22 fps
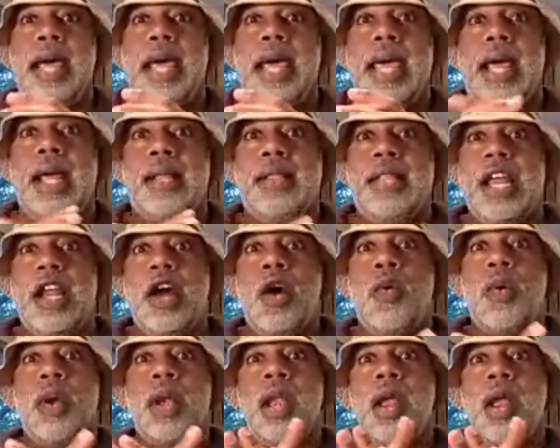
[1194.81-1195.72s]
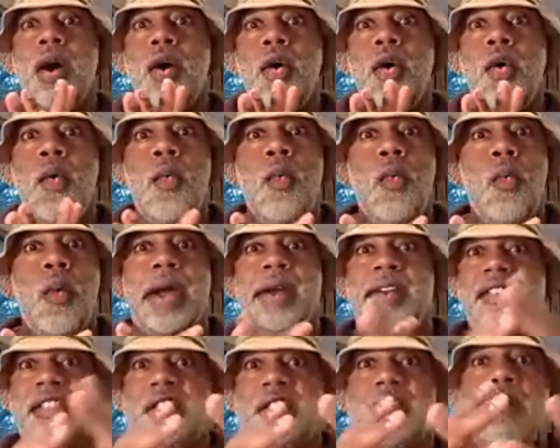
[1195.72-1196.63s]
and they don't know
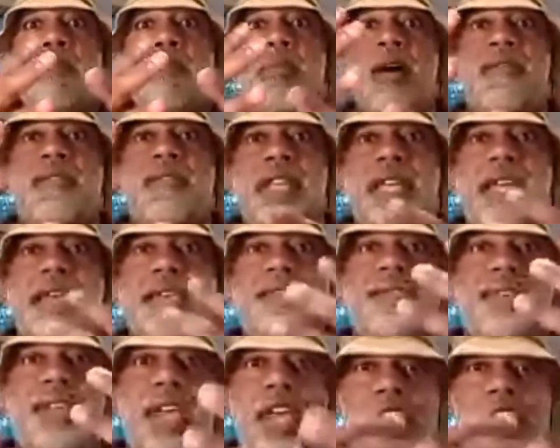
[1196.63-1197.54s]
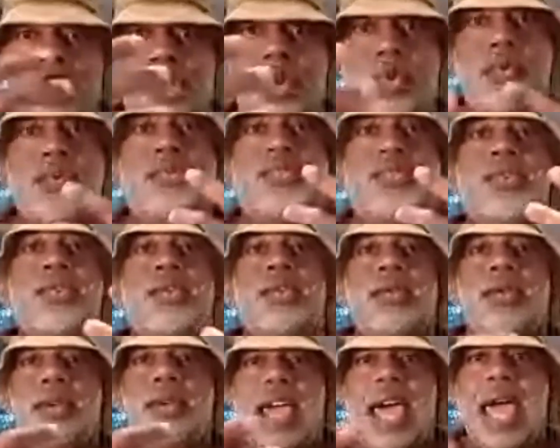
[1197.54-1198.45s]
where some of these issues
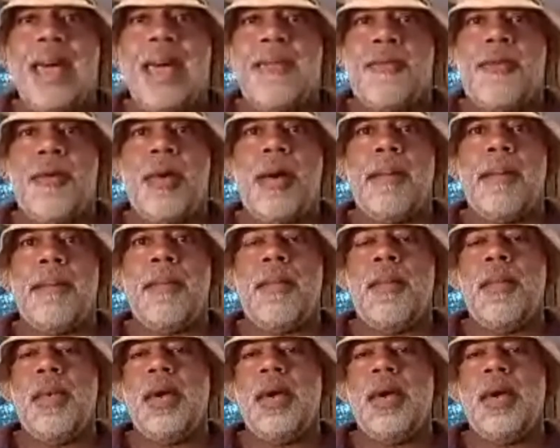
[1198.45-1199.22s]
came from.